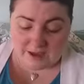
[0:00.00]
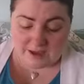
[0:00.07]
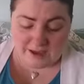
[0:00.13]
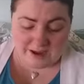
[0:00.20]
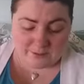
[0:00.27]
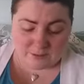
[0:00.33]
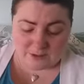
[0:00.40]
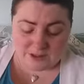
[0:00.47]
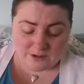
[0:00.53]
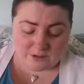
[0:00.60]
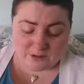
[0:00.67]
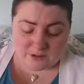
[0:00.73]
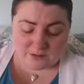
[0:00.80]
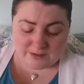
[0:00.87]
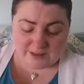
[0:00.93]
Yeah, I really
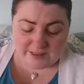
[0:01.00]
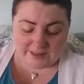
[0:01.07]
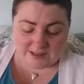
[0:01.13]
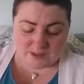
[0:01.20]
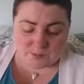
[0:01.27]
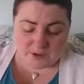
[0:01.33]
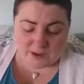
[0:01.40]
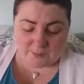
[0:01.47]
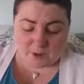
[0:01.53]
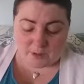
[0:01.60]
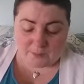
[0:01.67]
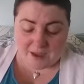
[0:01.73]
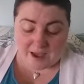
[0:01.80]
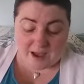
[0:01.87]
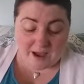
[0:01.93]
don't know if I like this primer
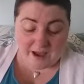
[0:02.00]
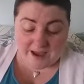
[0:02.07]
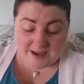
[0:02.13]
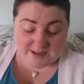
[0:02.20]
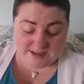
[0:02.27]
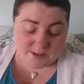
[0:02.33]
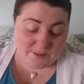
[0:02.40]
on my eyes.